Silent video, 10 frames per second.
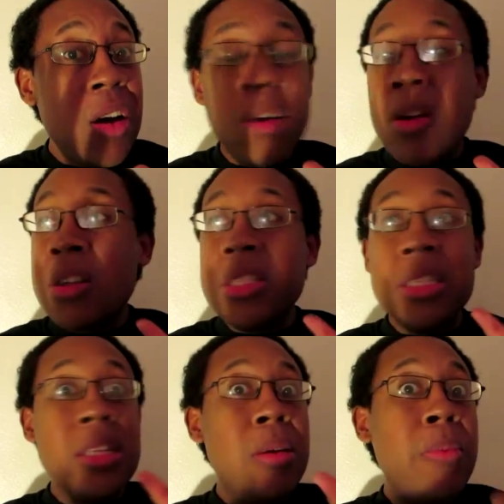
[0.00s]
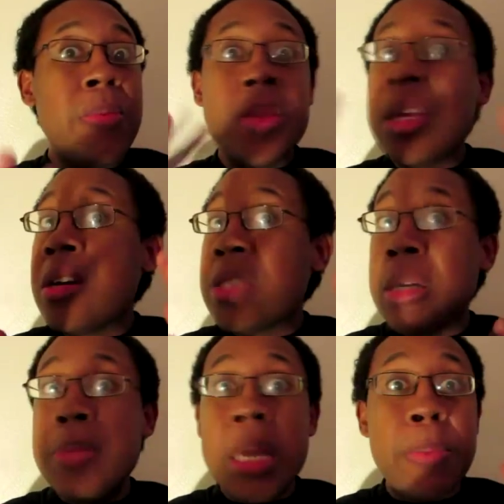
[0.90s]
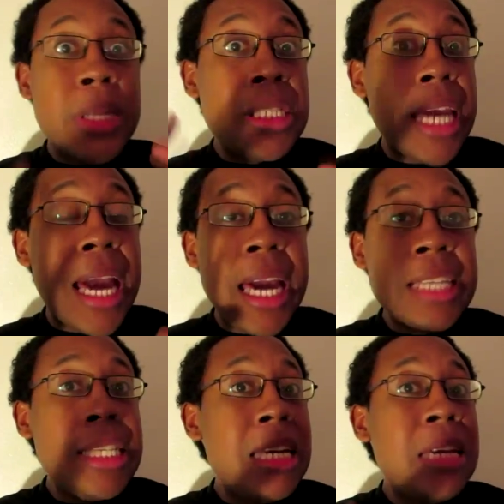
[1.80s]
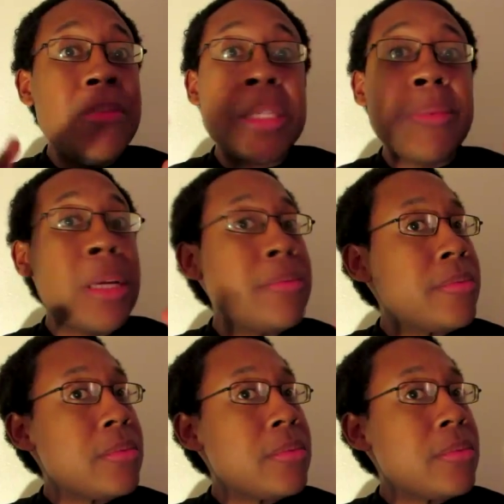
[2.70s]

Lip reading: Or some type of tag team, something?